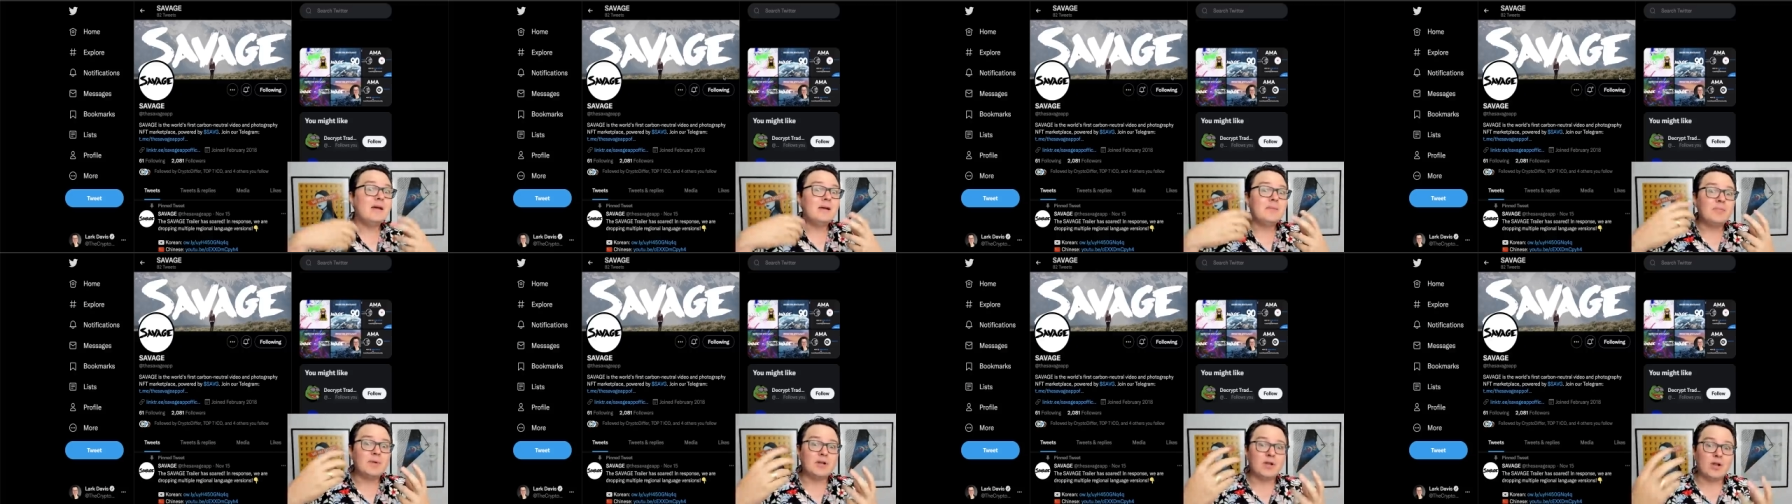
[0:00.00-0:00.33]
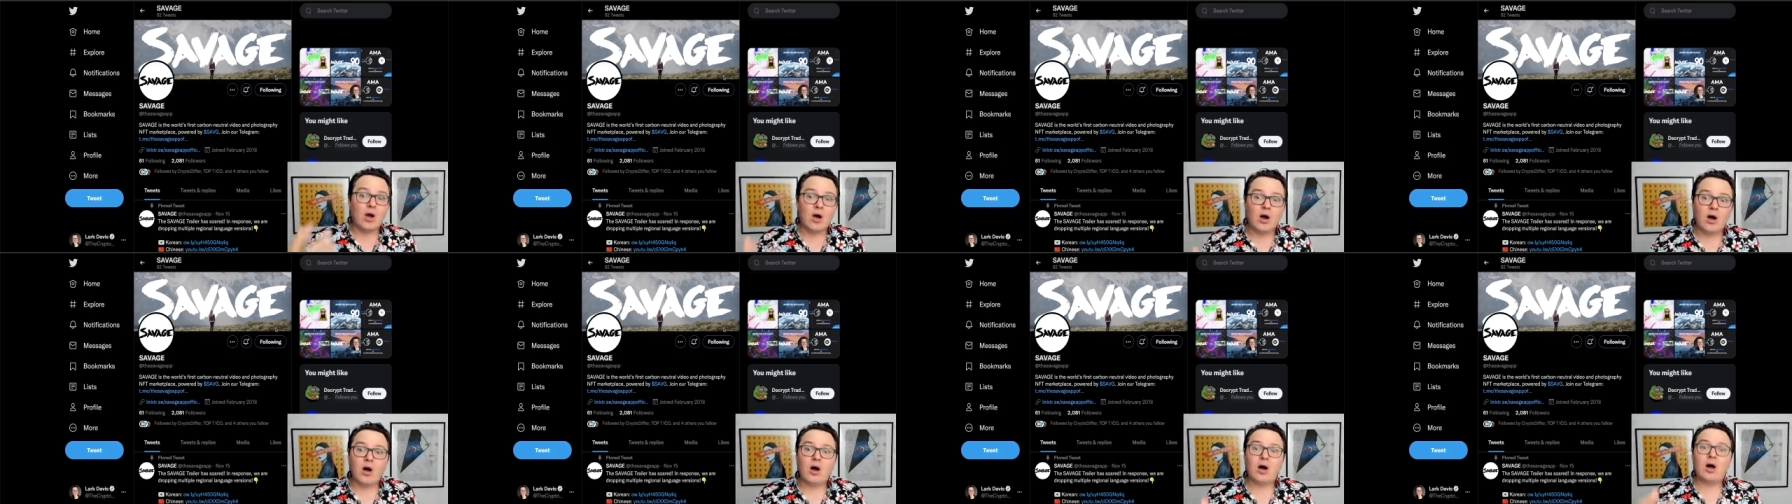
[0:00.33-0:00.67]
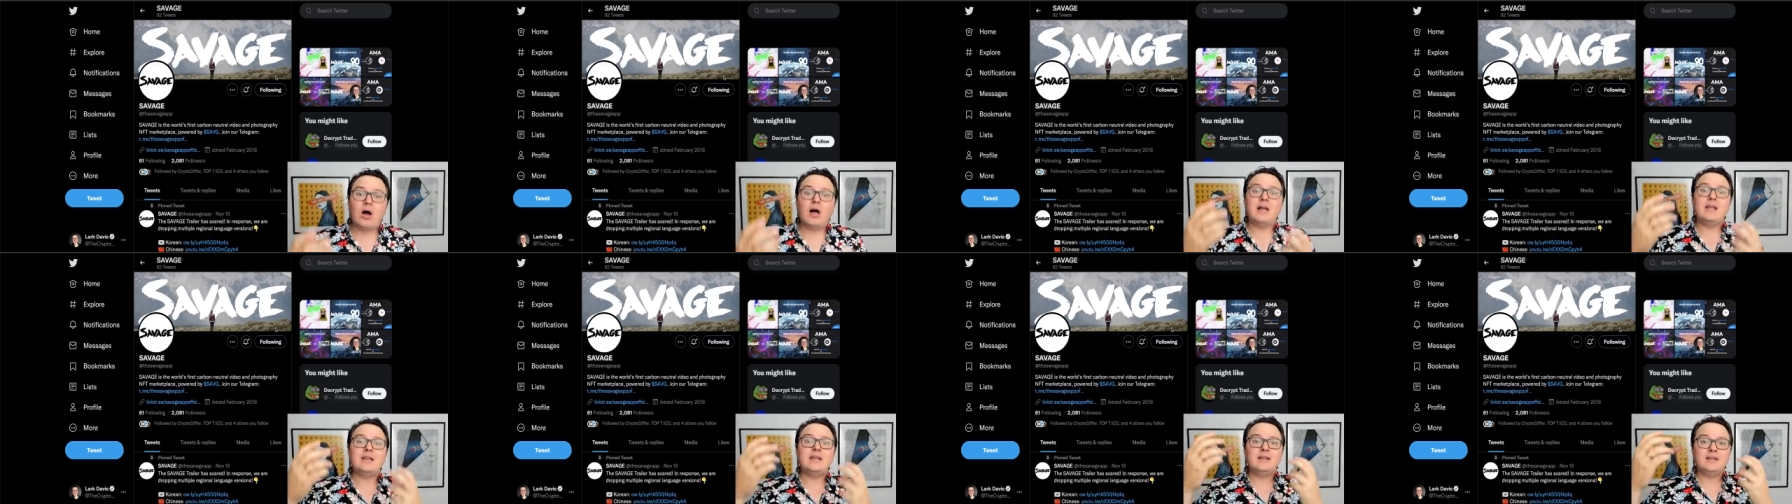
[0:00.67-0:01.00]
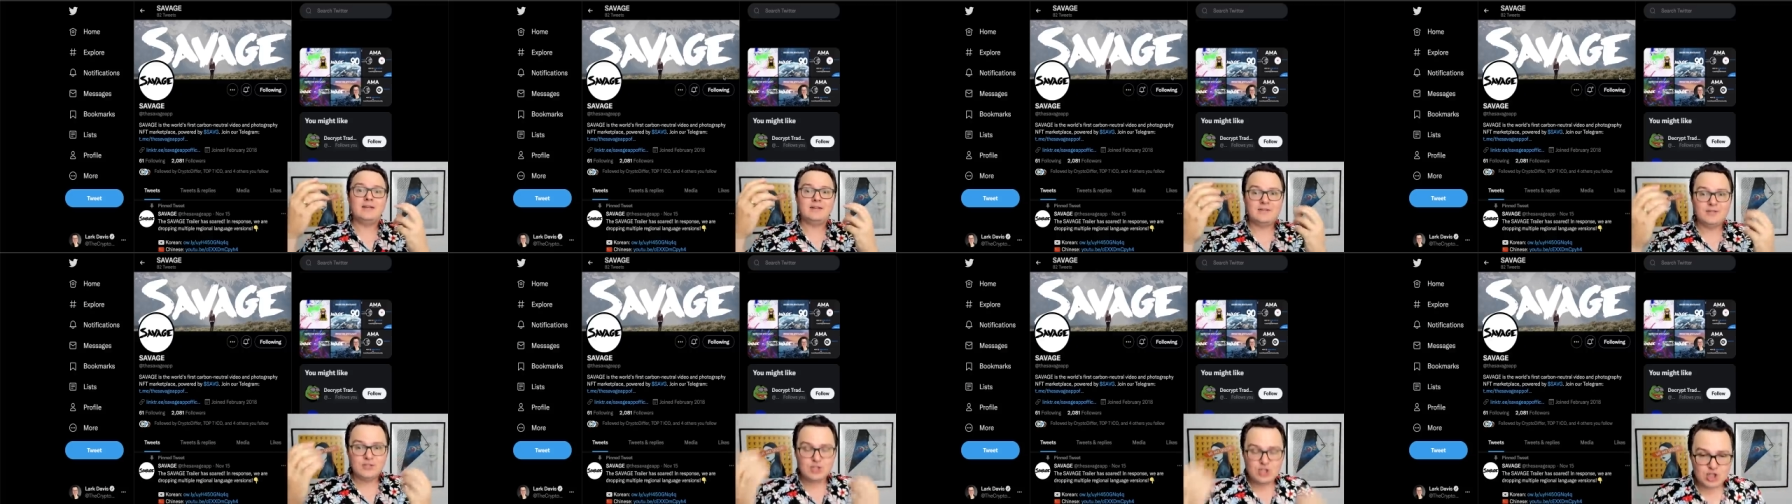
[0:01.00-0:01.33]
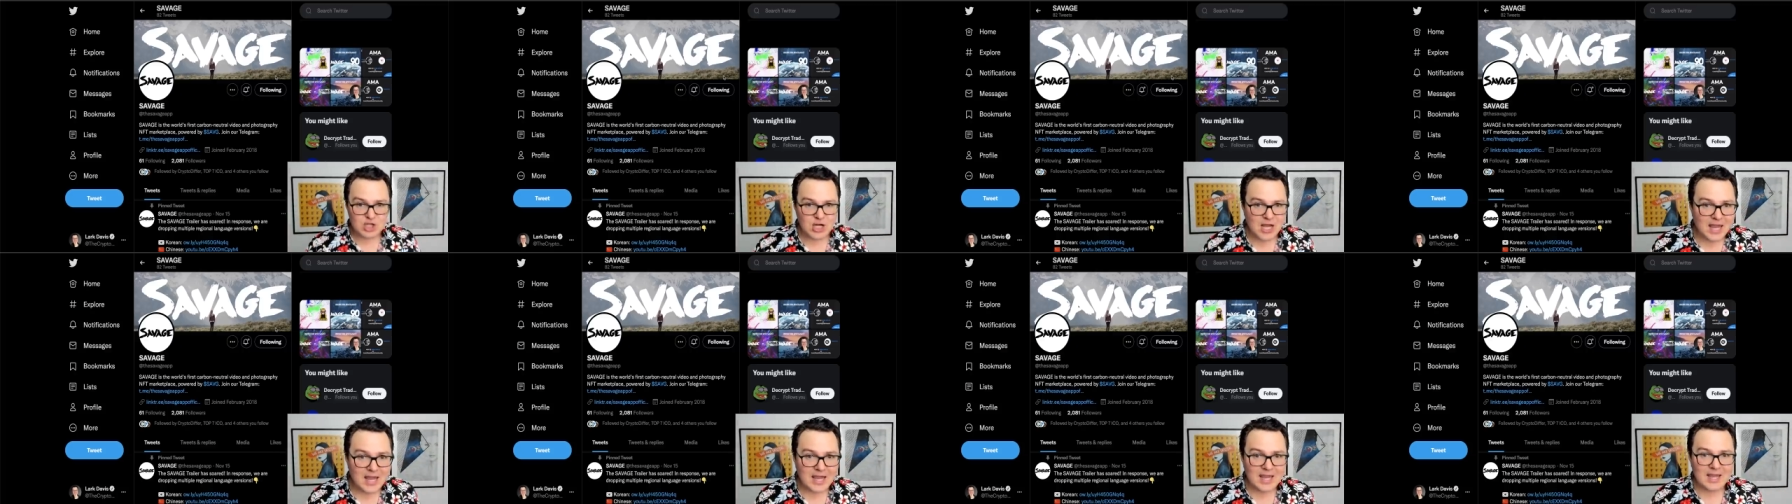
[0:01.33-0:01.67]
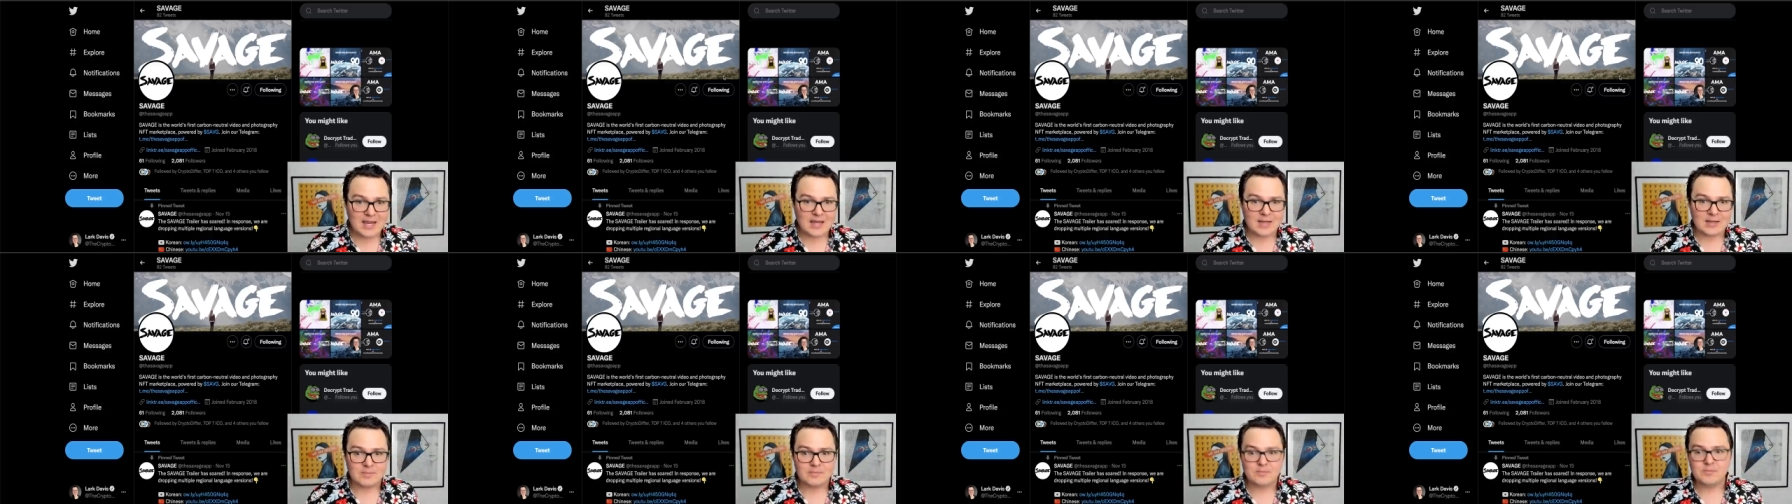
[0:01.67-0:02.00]
but on
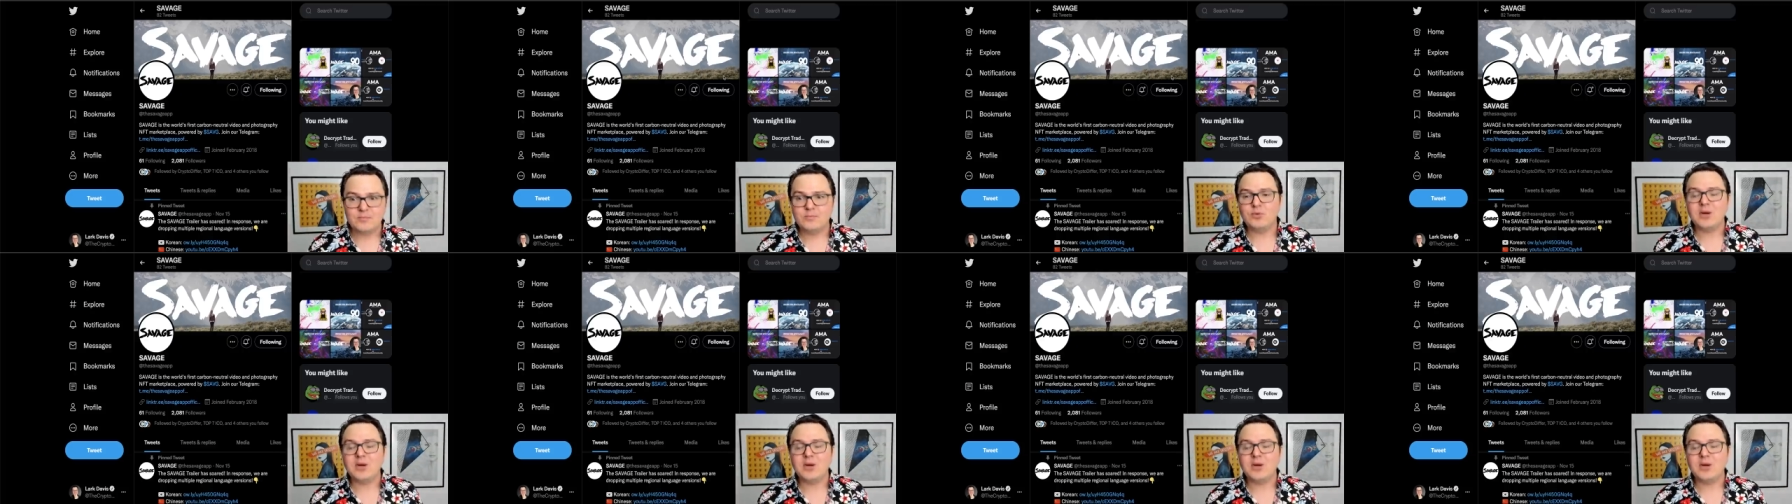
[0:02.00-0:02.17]
chain,